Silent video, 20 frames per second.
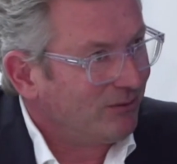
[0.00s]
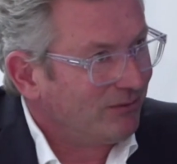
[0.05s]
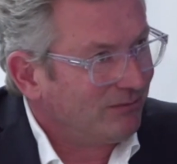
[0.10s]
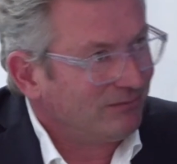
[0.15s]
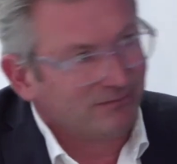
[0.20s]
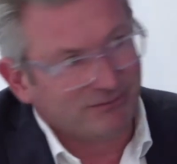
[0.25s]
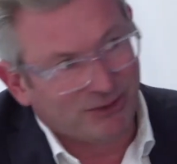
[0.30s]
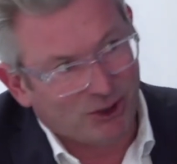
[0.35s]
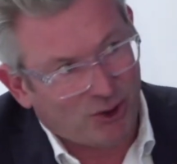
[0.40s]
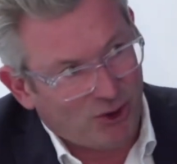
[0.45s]

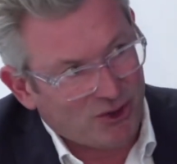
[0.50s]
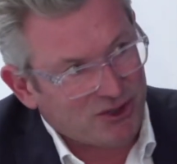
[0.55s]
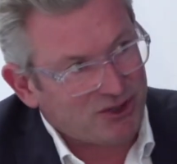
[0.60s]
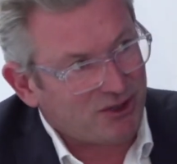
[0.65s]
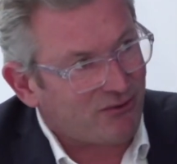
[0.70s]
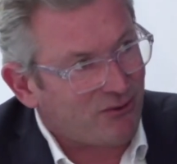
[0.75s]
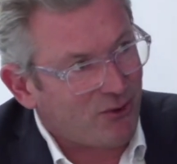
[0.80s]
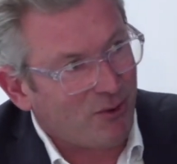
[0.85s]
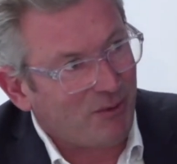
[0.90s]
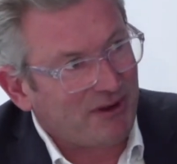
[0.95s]
the cost
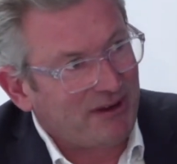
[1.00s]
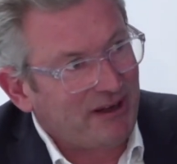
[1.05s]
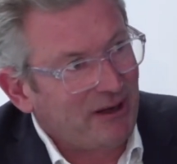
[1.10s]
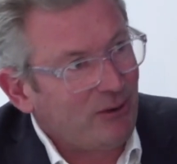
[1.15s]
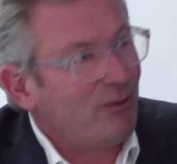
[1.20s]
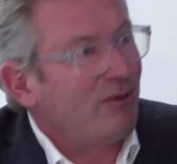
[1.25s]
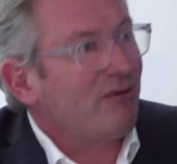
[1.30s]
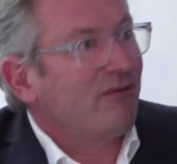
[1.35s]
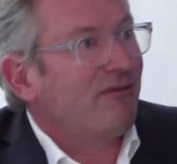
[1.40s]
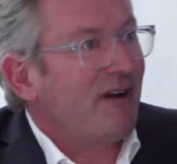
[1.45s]
of raw material
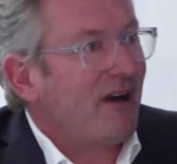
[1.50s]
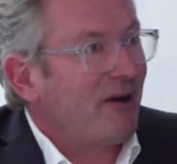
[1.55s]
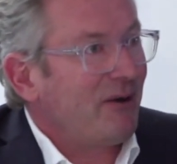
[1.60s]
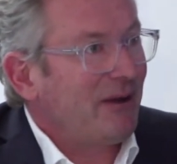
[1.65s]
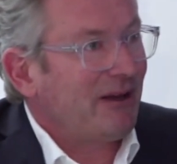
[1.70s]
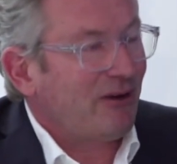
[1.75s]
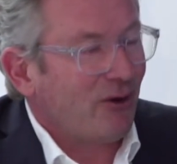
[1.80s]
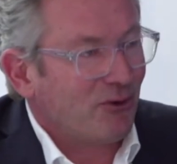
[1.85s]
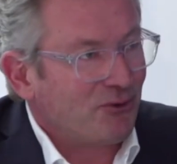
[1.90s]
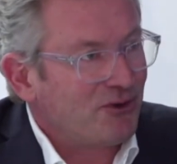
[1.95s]
will vary
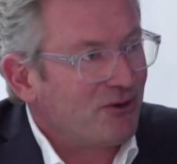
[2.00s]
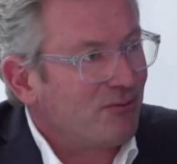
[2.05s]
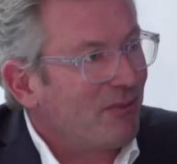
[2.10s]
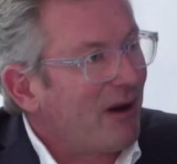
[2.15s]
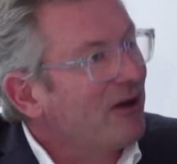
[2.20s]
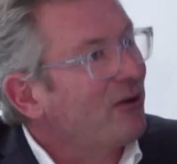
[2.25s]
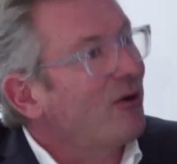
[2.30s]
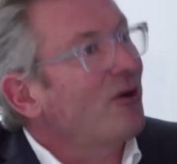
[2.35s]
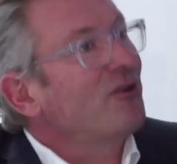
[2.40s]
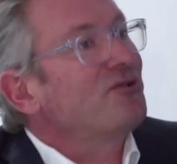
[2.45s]
country by
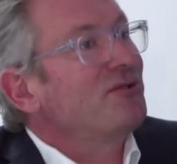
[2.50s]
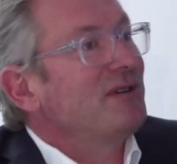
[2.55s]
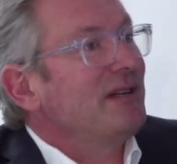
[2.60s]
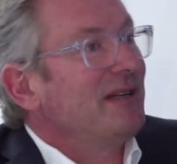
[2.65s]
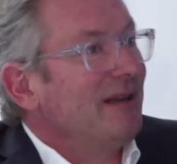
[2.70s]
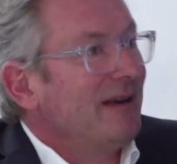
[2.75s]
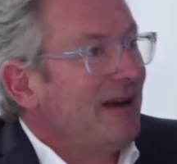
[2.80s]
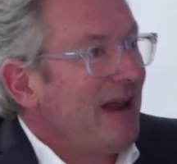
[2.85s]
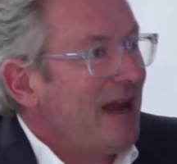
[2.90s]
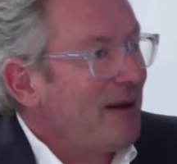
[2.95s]
country.
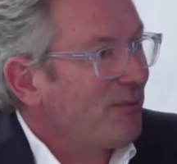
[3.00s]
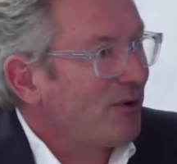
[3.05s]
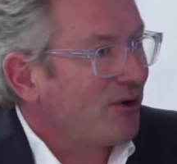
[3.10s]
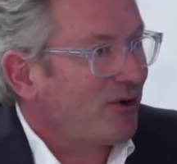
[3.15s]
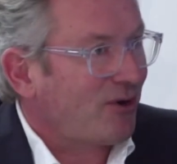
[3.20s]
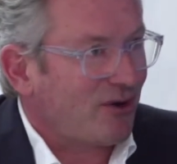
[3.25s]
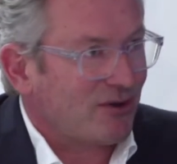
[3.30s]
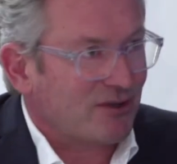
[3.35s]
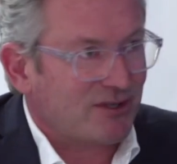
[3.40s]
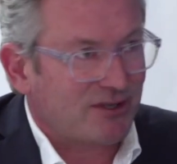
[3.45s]
The labor
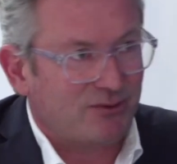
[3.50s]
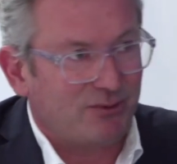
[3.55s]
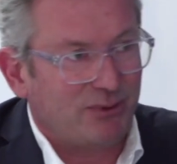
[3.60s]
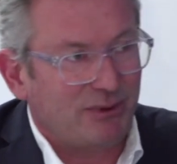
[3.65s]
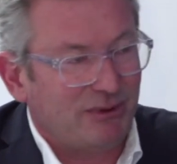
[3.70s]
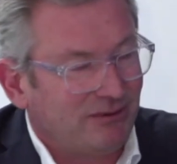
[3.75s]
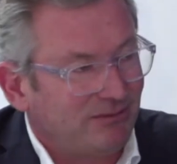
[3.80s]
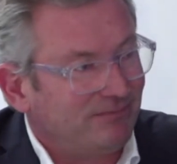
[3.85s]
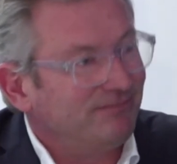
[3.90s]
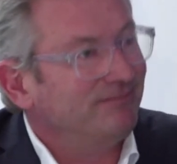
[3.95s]
cost
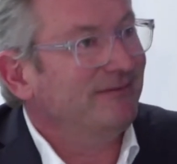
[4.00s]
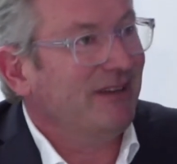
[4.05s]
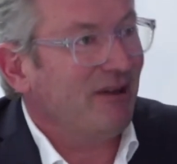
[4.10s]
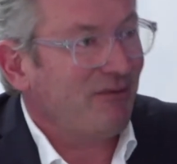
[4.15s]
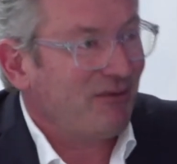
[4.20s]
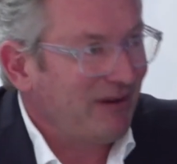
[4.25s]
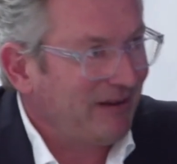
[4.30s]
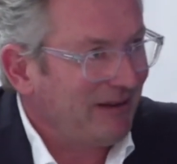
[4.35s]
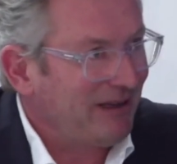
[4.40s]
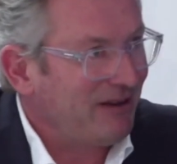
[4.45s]
will
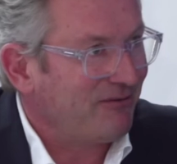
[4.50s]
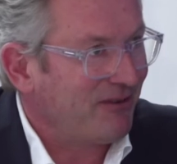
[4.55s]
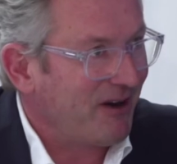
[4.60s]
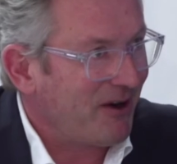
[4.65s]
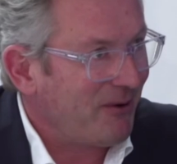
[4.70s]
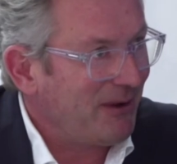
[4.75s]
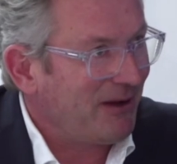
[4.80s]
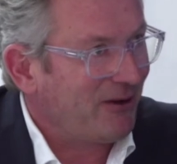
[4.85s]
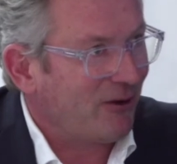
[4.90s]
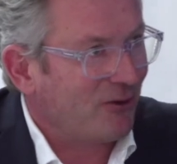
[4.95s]
definitely
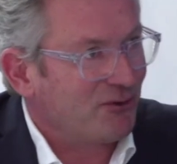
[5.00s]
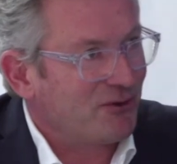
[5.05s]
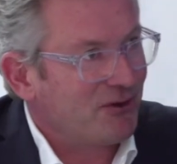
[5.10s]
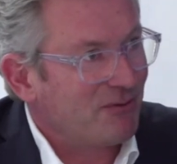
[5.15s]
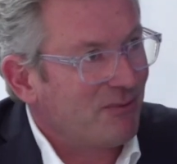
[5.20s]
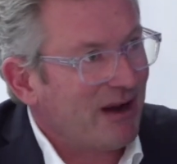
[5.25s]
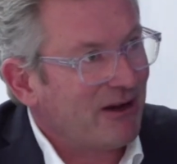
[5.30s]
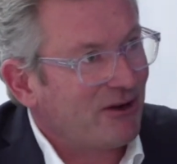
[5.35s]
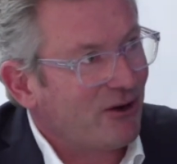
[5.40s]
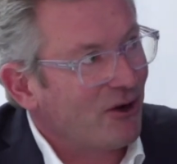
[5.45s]
vary country
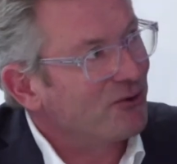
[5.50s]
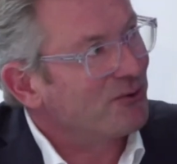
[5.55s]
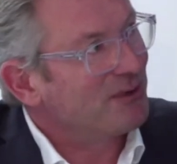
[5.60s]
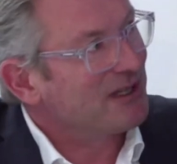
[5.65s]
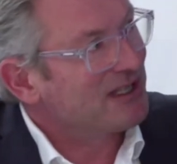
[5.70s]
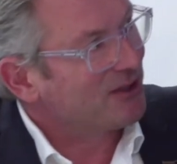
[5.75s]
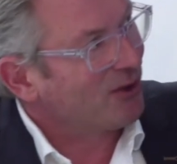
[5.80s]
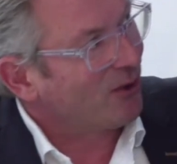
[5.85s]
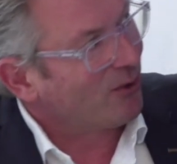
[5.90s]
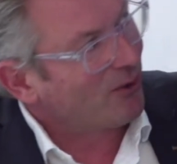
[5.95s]
by country.
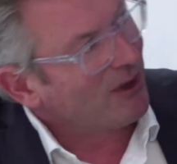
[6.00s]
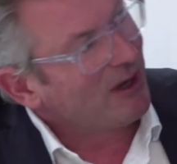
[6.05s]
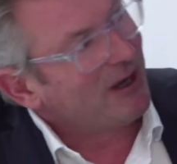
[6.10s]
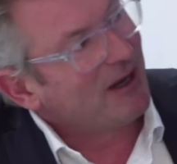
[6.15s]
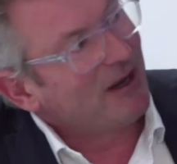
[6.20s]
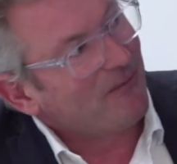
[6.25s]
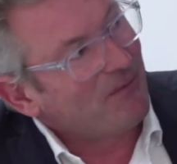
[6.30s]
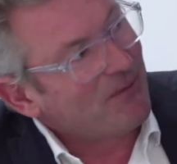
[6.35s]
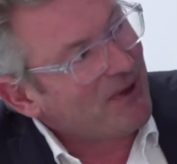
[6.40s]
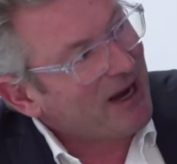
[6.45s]
So
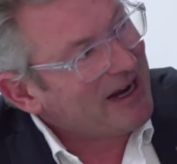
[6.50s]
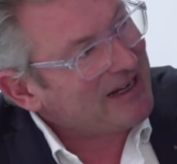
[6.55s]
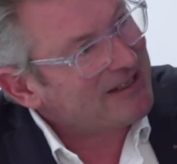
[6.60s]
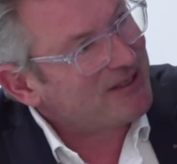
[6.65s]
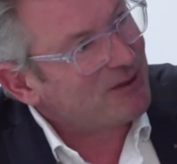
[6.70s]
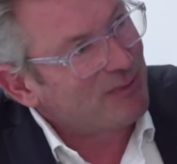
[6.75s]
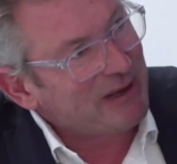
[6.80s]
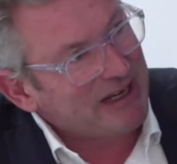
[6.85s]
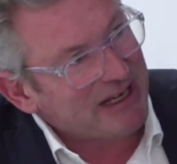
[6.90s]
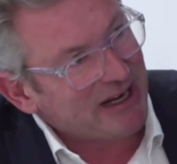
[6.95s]
there has to
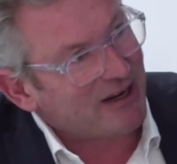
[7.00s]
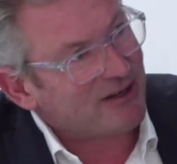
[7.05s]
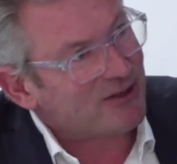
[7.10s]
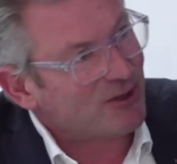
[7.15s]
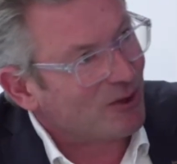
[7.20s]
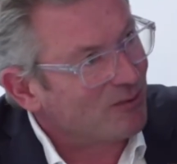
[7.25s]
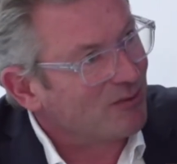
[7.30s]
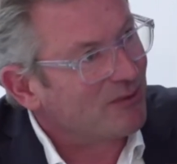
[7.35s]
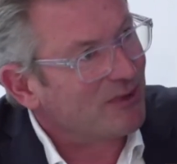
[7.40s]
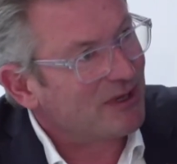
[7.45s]
be
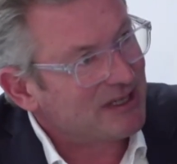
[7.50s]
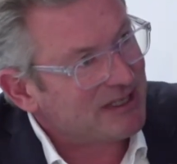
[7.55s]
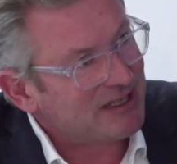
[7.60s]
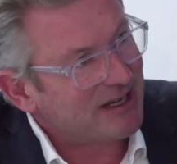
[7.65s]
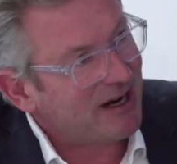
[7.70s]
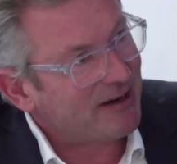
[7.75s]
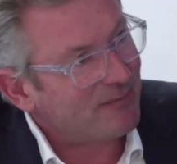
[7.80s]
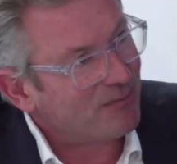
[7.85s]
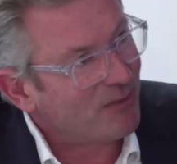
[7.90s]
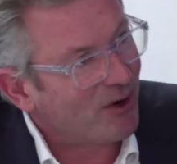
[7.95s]
some
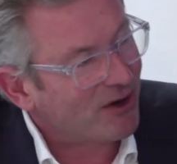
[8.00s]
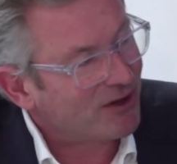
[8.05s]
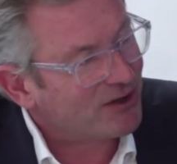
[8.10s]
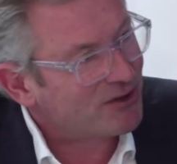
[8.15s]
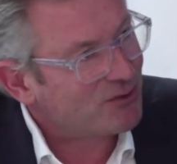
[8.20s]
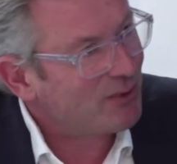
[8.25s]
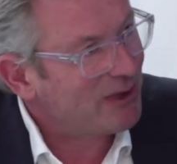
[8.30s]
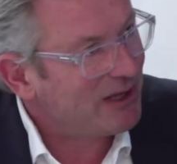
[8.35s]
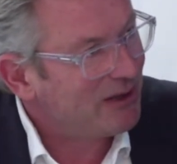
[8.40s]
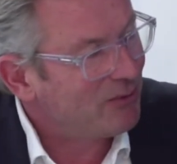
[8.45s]
side marks
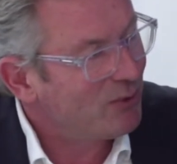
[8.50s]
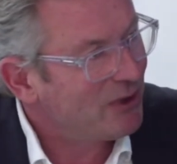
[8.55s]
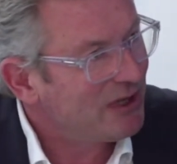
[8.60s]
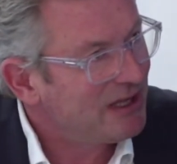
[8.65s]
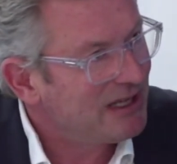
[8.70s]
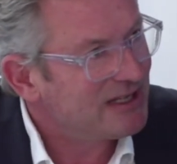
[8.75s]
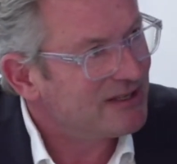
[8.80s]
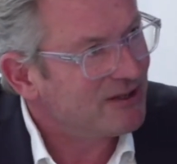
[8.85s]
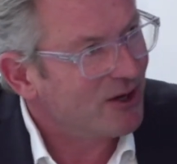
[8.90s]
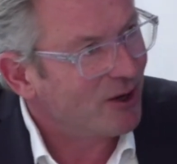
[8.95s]
with
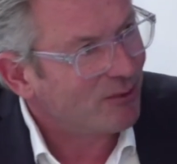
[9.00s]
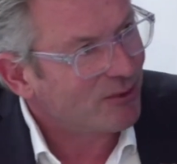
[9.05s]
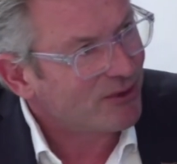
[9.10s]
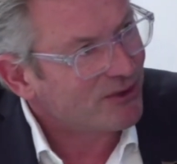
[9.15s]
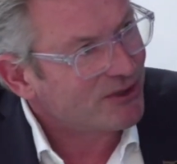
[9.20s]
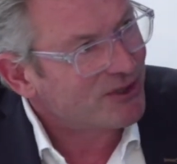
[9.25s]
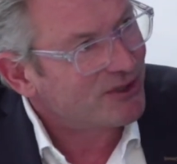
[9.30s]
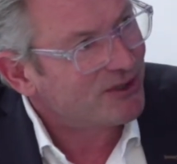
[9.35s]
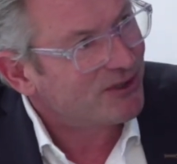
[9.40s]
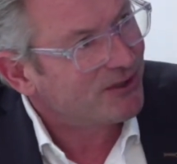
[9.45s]
these numbers.